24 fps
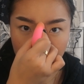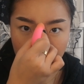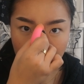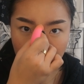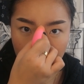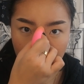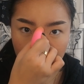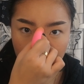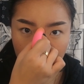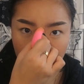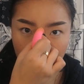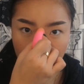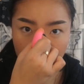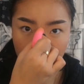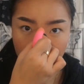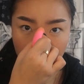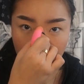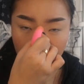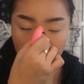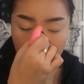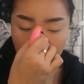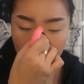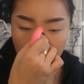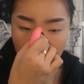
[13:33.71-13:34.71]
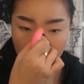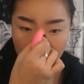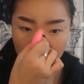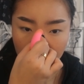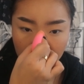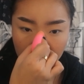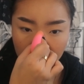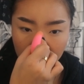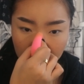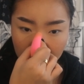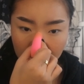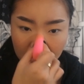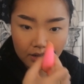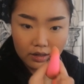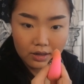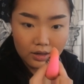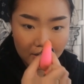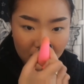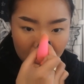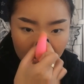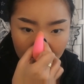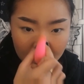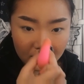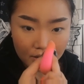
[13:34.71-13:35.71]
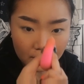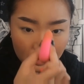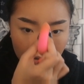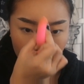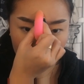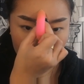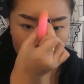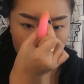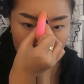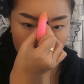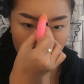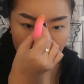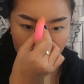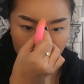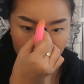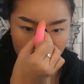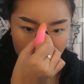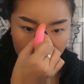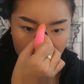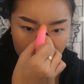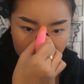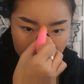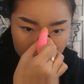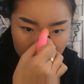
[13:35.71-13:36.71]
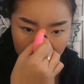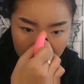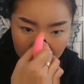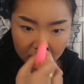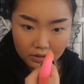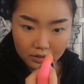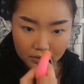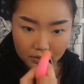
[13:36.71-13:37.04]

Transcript: powder there and down my nose.